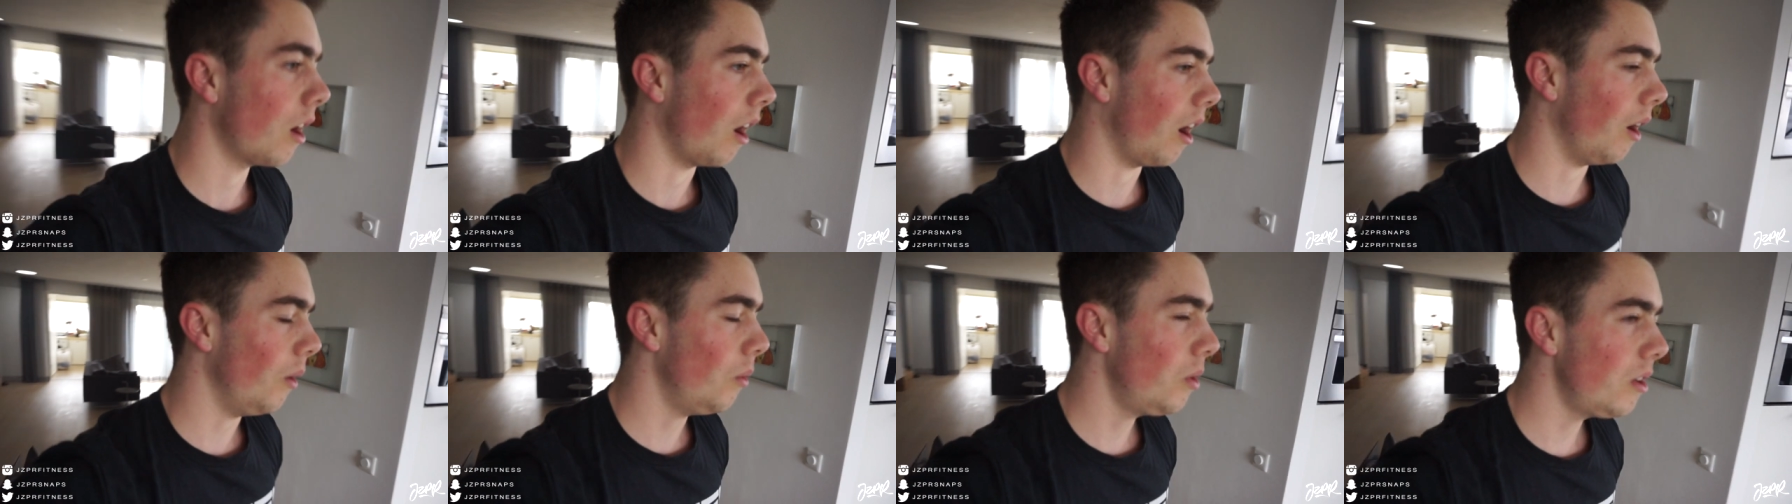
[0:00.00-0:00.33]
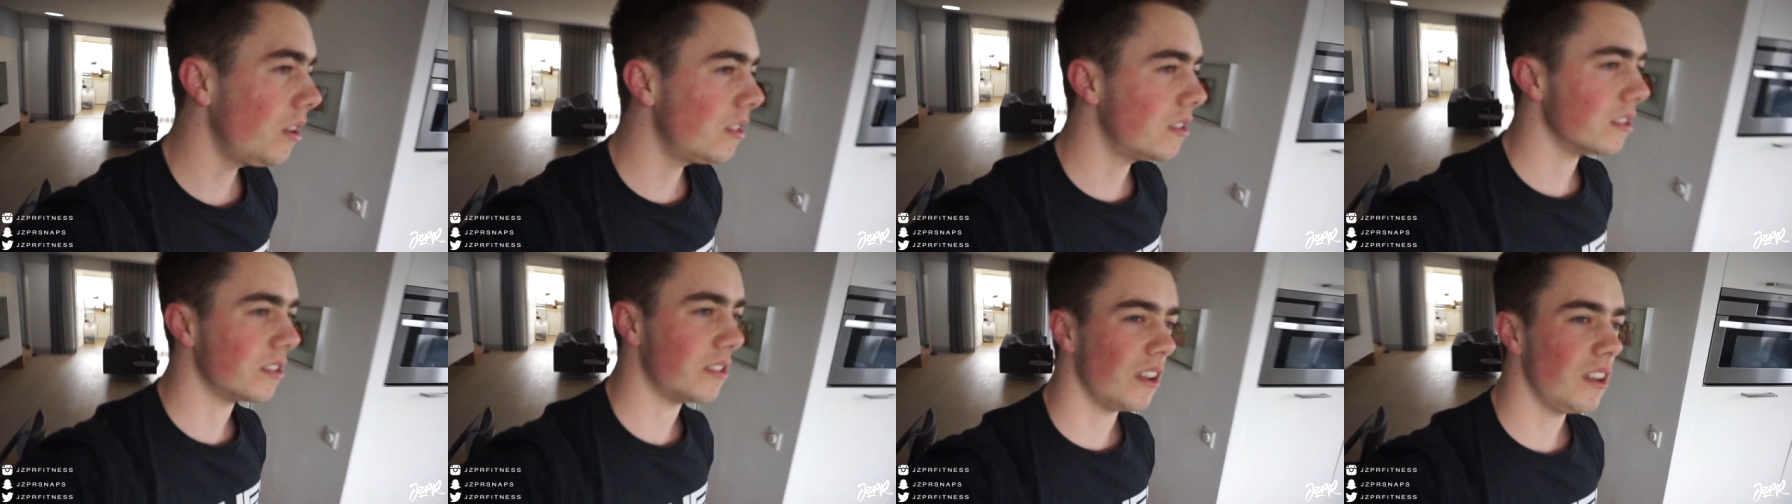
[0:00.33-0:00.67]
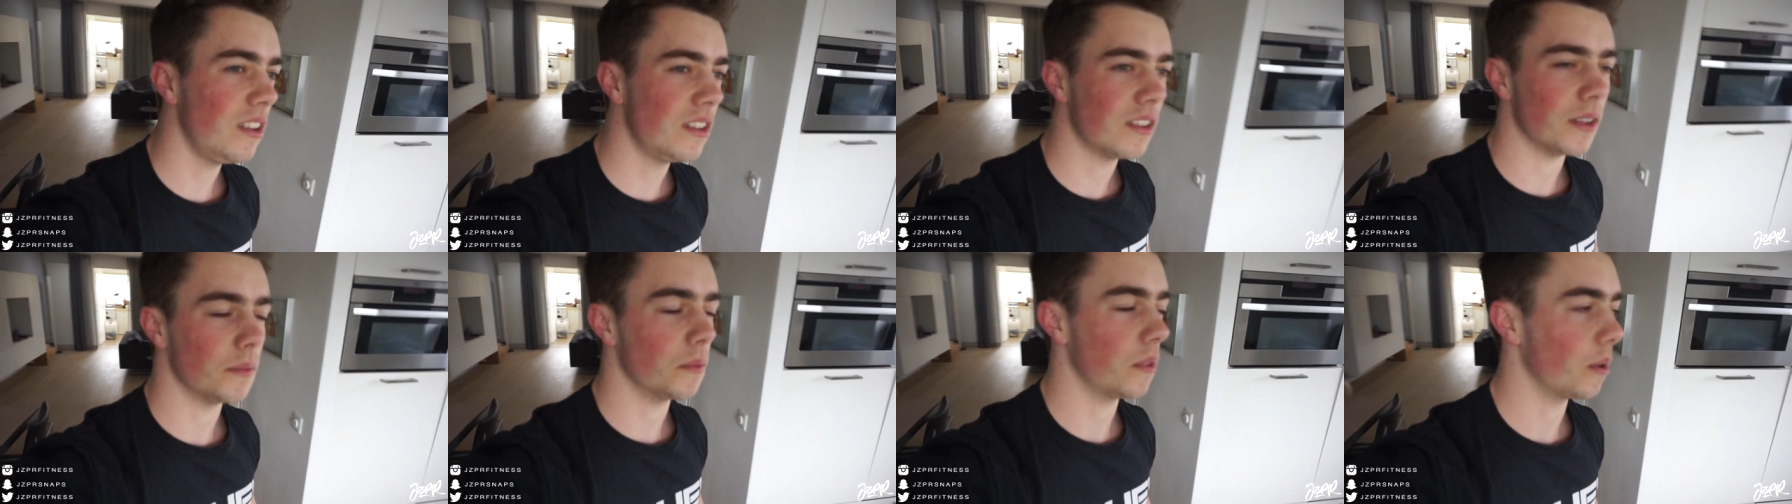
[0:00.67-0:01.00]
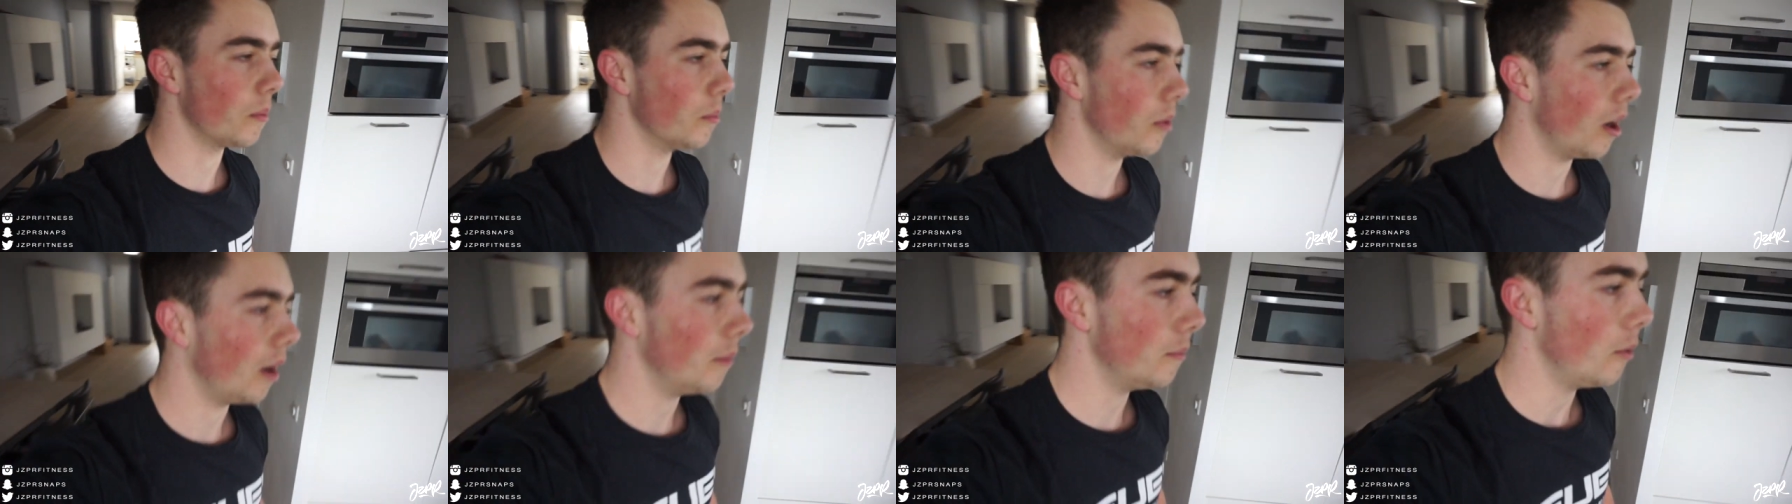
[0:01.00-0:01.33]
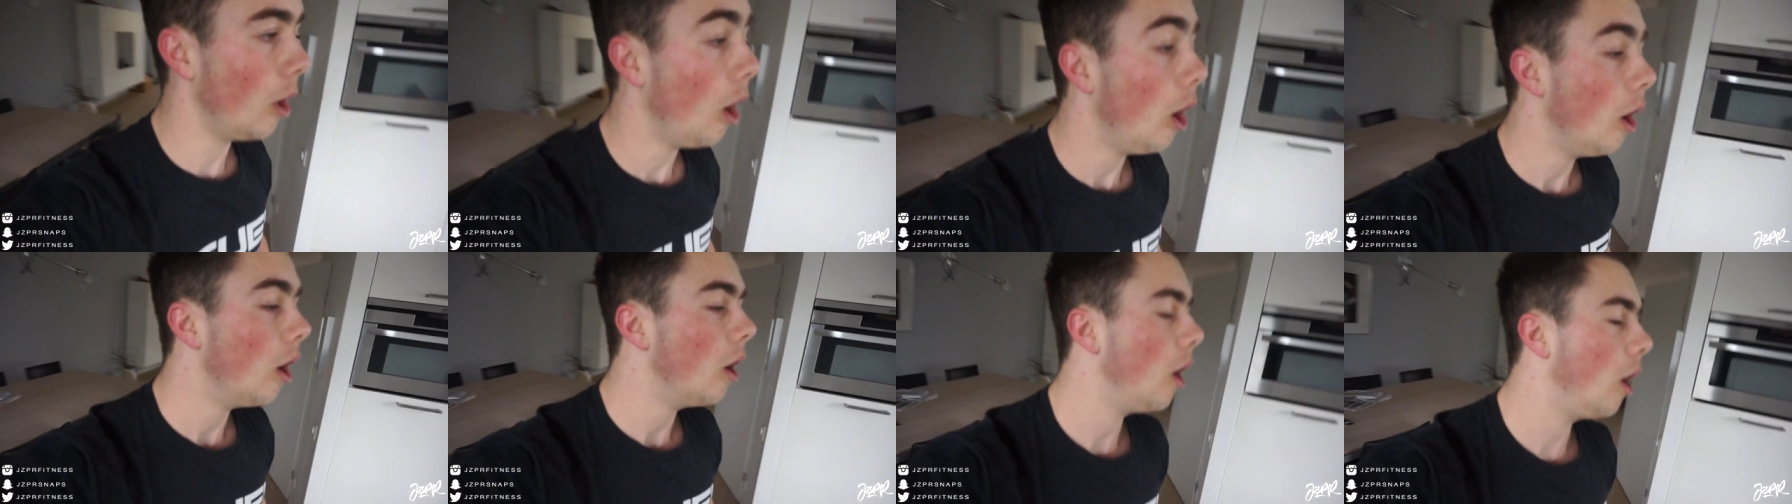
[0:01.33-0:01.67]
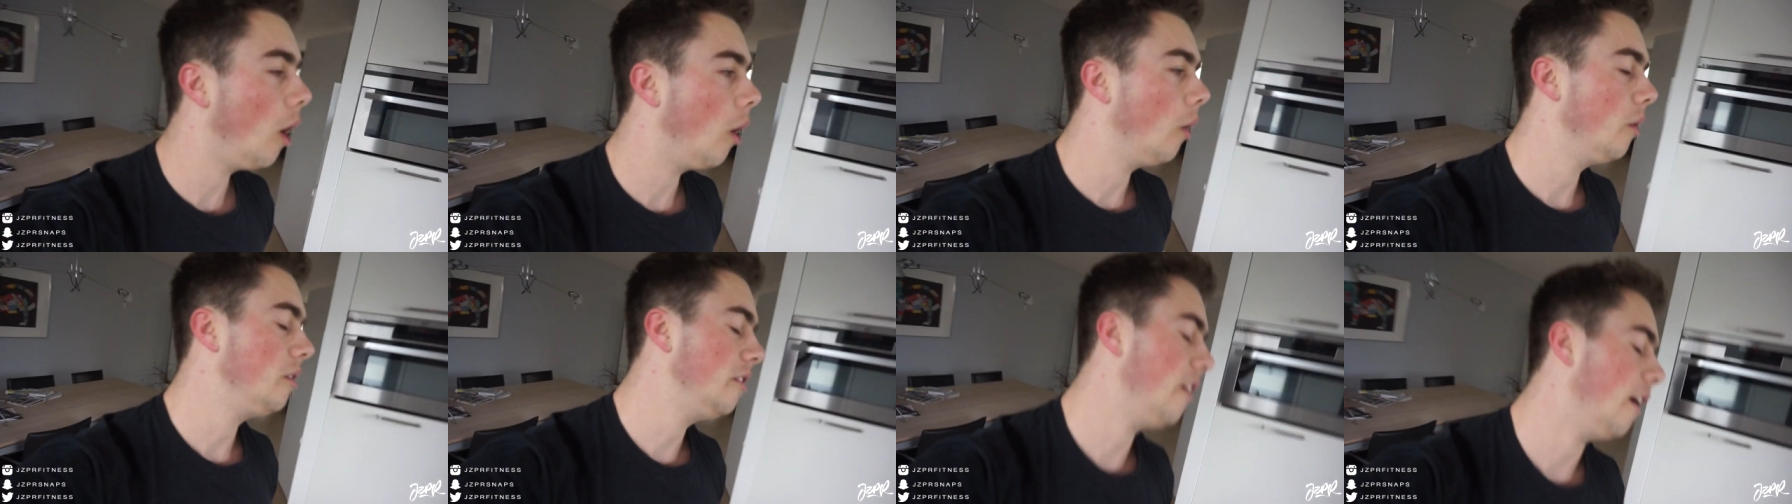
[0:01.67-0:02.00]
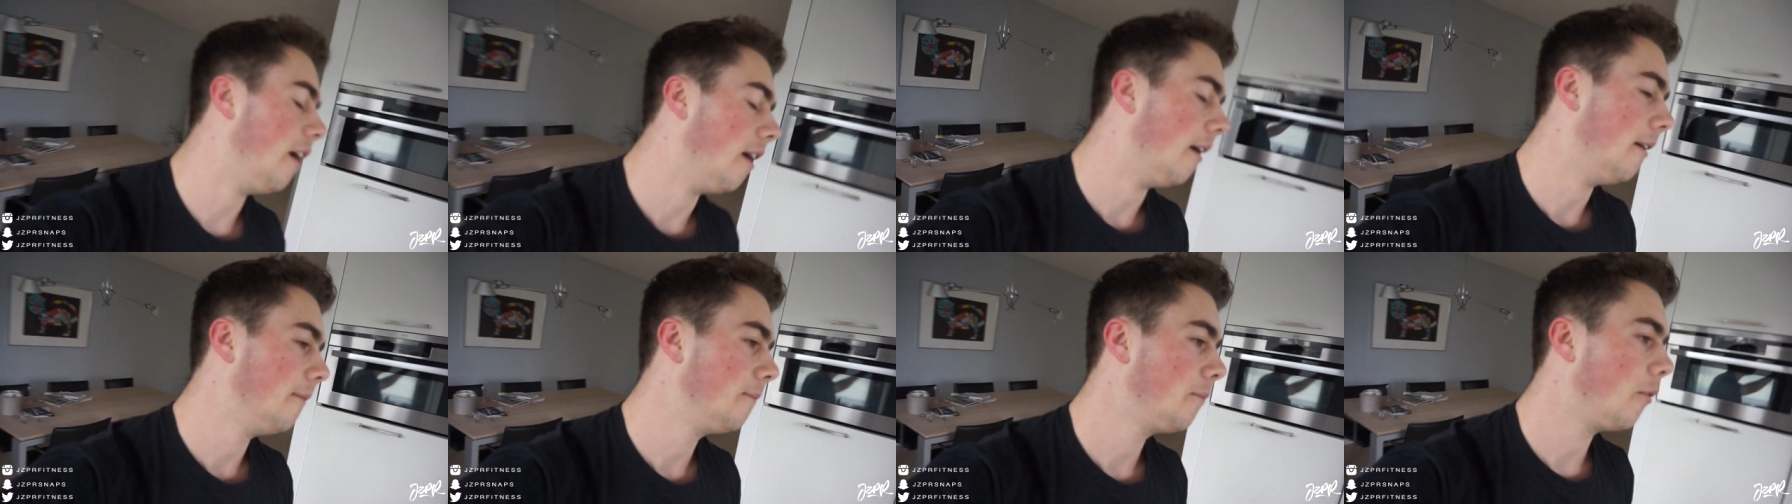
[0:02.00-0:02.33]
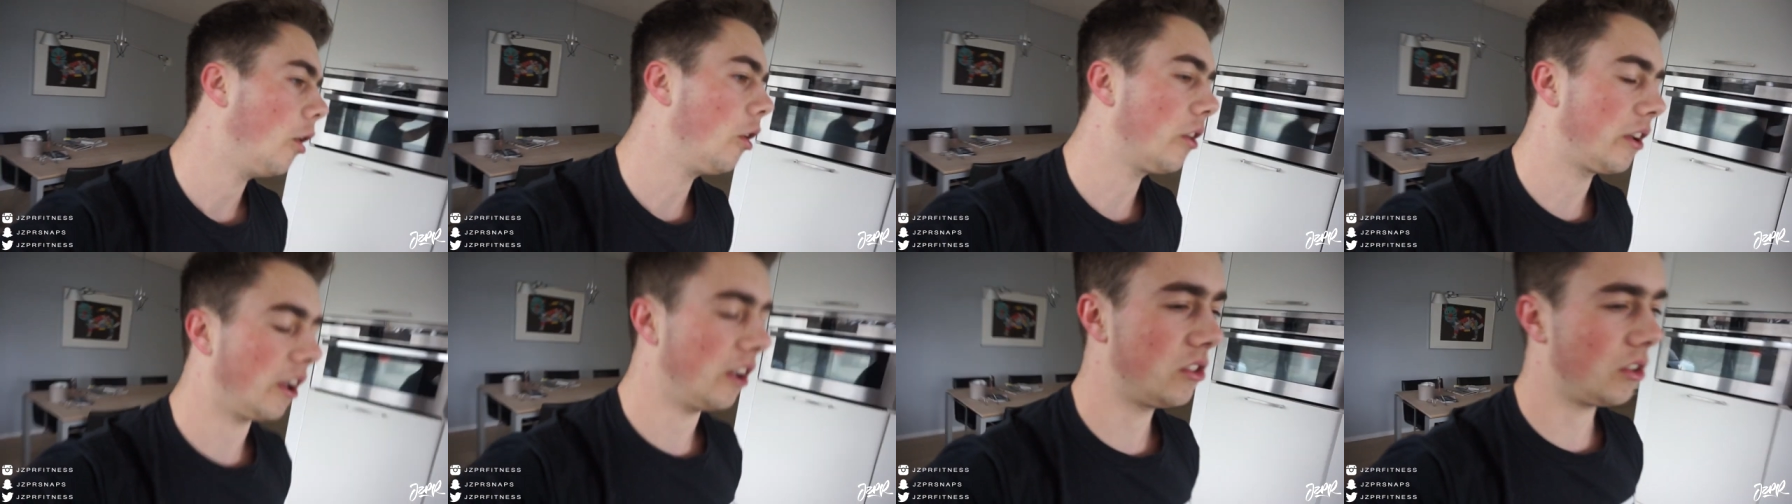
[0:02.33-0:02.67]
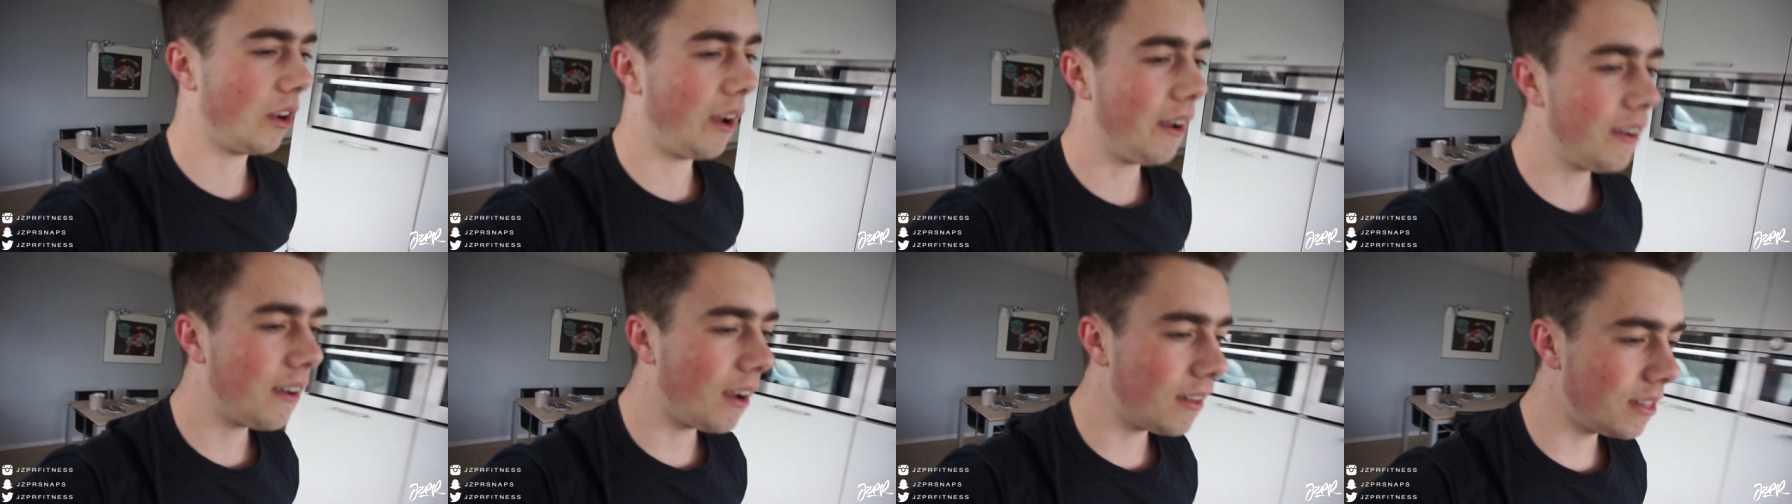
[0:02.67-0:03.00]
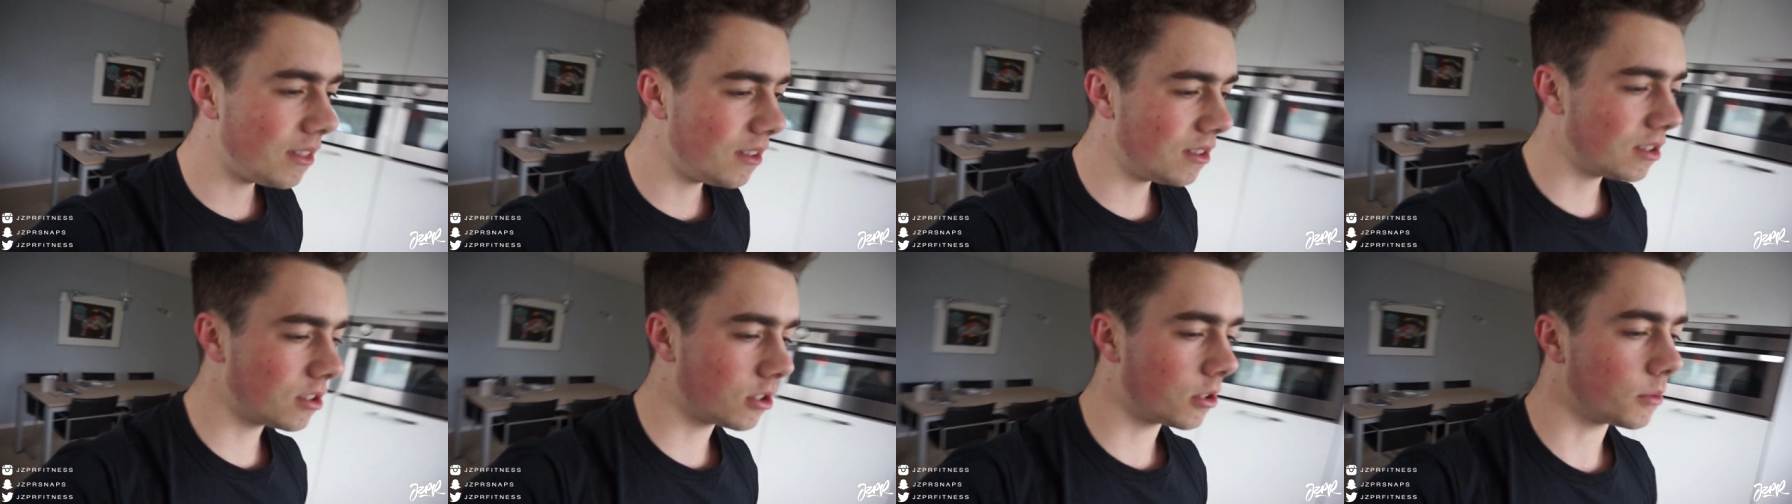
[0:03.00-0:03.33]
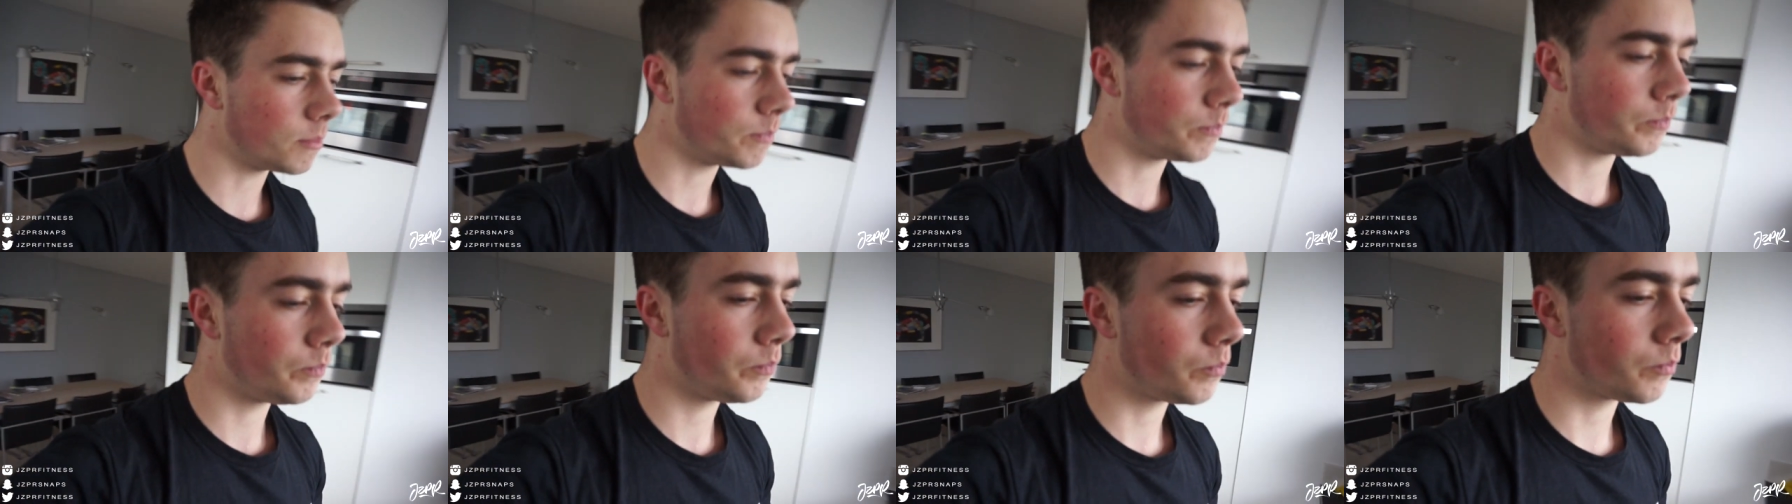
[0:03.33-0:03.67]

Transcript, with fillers: I wanted to say something, but oh yeah. Okay, so I got this